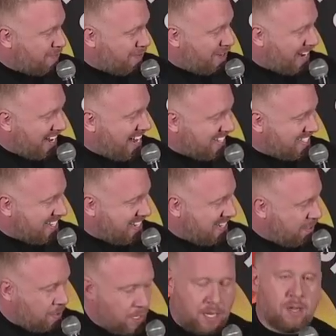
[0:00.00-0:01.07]
I asked.
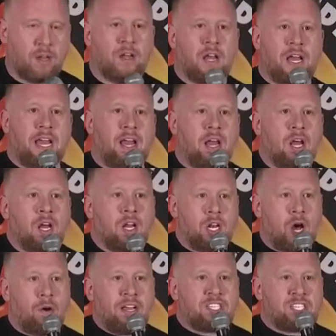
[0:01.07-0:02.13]

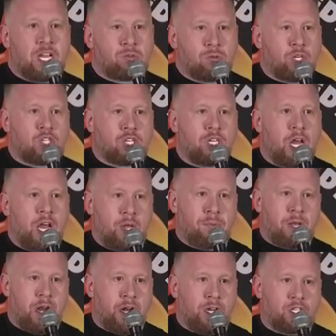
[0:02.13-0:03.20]
No, he says, what's your name?
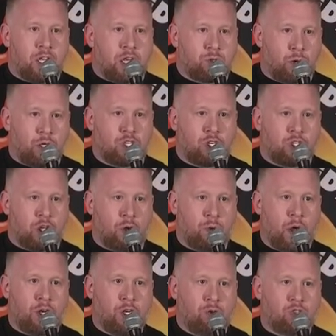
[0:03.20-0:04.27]
And then he says, what you do?
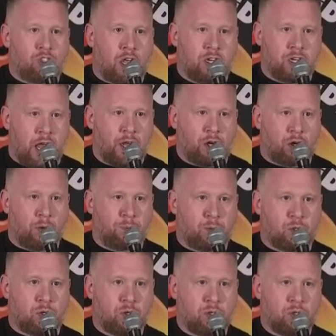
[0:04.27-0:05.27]
And you say nightclubs.